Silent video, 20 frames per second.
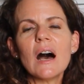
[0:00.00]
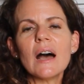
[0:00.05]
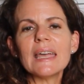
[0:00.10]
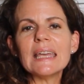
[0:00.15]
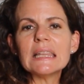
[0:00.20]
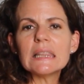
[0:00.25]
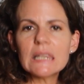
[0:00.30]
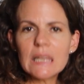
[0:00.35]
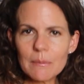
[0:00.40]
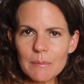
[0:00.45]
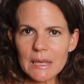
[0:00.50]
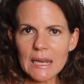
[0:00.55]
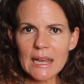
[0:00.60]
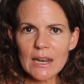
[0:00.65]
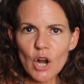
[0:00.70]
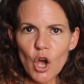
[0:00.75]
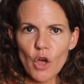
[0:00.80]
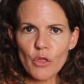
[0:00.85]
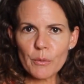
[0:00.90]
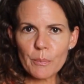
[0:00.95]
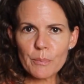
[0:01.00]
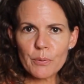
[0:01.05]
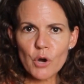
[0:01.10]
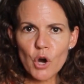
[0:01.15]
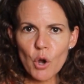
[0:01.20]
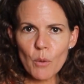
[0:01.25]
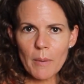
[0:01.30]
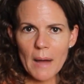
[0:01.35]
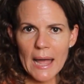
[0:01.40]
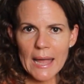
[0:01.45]
eliminate all the
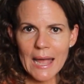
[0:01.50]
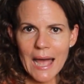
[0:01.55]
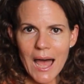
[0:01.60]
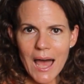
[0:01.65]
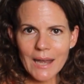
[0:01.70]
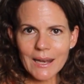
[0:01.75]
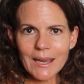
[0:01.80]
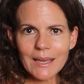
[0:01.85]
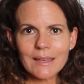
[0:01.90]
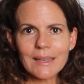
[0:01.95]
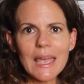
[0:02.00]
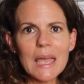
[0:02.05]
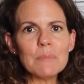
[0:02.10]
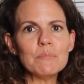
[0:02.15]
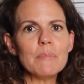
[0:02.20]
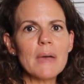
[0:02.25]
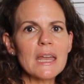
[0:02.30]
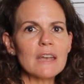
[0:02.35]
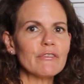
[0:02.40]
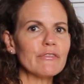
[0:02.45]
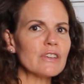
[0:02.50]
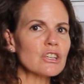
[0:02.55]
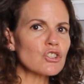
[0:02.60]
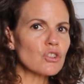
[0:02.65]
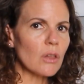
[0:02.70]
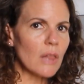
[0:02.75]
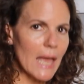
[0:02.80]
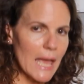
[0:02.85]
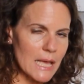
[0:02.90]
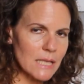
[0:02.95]
probiotic and
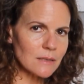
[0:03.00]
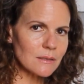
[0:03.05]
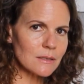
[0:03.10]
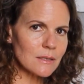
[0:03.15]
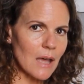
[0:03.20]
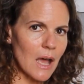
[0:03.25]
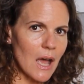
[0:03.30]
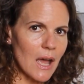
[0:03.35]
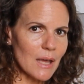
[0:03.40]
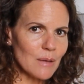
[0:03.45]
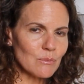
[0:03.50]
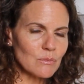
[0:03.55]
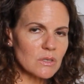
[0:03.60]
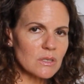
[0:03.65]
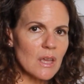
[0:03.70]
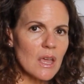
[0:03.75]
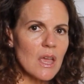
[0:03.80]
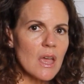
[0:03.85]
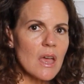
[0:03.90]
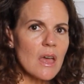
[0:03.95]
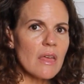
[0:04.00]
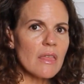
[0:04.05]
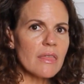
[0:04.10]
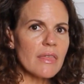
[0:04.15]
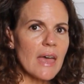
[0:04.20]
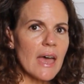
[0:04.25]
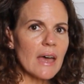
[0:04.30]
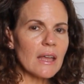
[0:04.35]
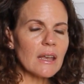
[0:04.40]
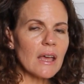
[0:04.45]
beneficial enzymes
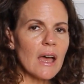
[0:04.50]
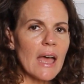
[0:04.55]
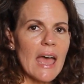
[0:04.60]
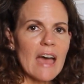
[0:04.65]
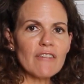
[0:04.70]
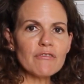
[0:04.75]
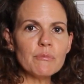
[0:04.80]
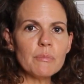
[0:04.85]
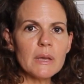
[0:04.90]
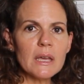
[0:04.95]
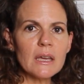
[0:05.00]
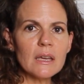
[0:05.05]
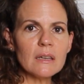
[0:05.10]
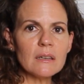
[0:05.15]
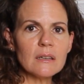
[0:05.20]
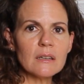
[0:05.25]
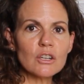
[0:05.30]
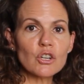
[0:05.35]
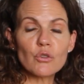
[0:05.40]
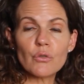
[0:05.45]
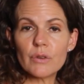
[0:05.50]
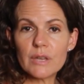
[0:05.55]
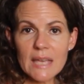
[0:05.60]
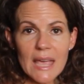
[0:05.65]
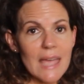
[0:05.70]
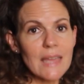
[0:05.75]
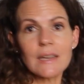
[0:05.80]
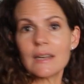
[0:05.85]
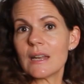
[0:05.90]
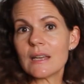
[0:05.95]
that have been
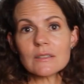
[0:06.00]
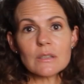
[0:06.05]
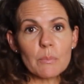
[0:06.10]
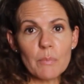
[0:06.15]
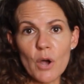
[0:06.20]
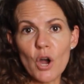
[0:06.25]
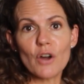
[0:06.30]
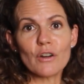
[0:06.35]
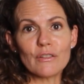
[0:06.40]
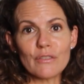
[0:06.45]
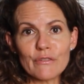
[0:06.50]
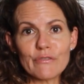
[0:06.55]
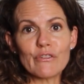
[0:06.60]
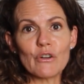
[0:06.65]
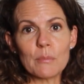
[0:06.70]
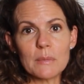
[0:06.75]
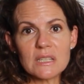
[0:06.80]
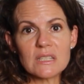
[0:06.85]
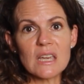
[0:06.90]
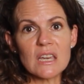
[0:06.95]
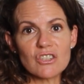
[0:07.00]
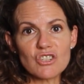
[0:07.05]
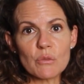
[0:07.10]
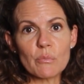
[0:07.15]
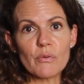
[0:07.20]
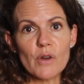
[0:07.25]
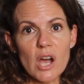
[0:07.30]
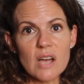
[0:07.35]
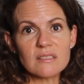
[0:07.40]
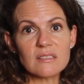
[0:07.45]
created as a part of the
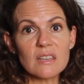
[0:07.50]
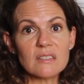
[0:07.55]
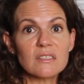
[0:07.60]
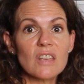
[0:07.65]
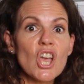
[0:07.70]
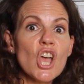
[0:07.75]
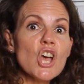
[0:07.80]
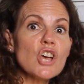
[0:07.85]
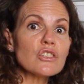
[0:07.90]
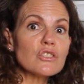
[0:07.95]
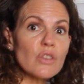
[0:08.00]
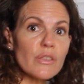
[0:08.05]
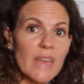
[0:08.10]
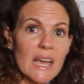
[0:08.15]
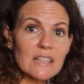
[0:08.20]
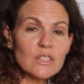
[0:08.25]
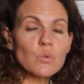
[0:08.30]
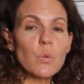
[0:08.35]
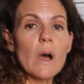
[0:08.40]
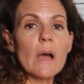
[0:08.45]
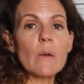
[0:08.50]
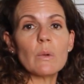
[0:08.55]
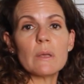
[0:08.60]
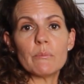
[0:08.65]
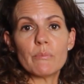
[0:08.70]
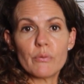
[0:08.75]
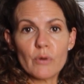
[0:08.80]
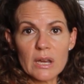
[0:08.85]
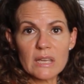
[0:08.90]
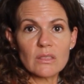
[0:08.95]
fermentation process. So that's why we
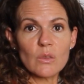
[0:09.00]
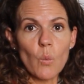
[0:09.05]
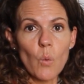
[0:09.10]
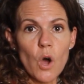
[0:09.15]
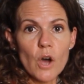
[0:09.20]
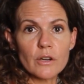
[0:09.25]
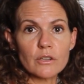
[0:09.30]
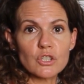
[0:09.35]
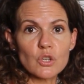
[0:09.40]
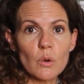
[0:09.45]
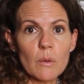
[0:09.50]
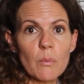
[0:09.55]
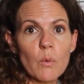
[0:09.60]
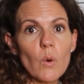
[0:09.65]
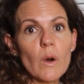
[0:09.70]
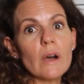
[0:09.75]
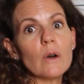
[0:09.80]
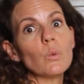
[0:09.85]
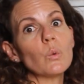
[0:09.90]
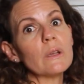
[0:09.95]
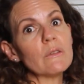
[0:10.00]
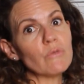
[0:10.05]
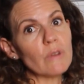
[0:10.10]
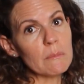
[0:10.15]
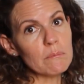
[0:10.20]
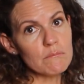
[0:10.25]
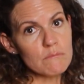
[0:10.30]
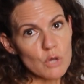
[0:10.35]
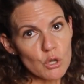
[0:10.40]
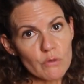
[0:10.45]
bring the water to a boil, we
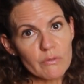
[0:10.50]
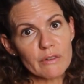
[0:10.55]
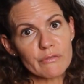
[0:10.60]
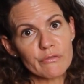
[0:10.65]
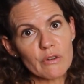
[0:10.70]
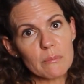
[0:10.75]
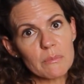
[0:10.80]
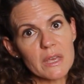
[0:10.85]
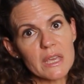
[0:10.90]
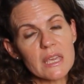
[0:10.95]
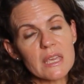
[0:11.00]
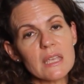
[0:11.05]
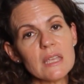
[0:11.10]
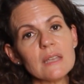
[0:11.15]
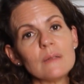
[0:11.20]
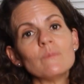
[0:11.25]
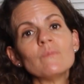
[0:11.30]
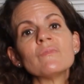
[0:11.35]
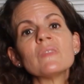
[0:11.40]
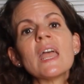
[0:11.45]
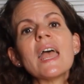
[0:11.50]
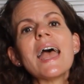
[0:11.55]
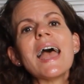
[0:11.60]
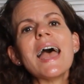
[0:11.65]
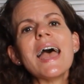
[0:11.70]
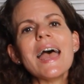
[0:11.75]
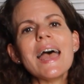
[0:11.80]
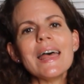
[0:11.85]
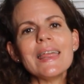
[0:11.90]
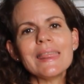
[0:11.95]
remove it from the heat,
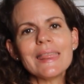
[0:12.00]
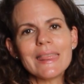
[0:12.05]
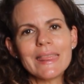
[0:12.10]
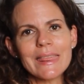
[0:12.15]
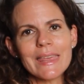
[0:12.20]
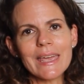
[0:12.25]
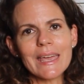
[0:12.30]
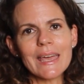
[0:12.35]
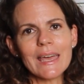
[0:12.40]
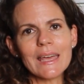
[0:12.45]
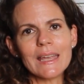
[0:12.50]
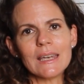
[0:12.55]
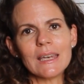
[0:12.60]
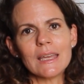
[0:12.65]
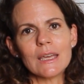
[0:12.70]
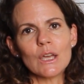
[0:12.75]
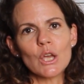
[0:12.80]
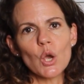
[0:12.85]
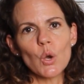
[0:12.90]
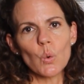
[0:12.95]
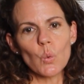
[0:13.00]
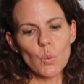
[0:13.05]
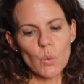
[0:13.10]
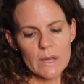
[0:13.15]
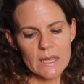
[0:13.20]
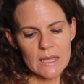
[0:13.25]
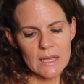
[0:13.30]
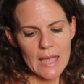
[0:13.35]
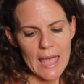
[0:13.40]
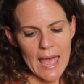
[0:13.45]
and then
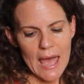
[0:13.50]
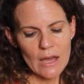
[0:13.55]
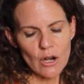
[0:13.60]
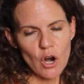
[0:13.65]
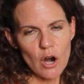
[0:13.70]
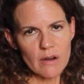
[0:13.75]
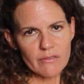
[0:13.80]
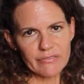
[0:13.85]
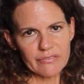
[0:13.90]
we add our